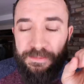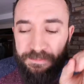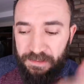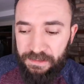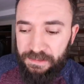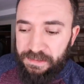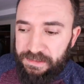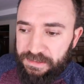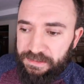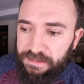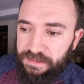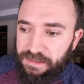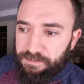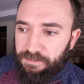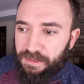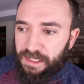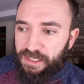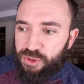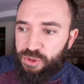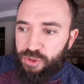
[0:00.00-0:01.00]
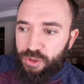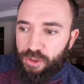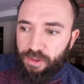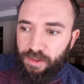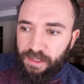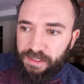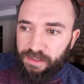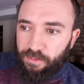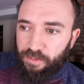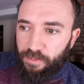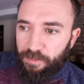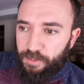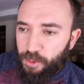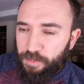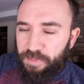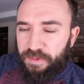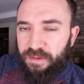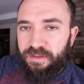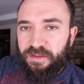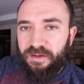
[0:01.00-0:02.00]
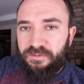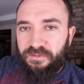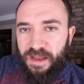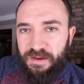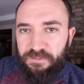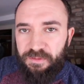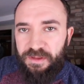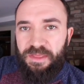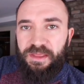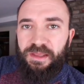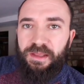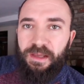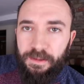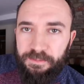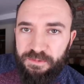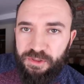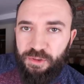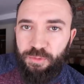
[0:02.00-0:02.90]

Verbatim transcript: I militantly make sure I know the purpose of everything I'm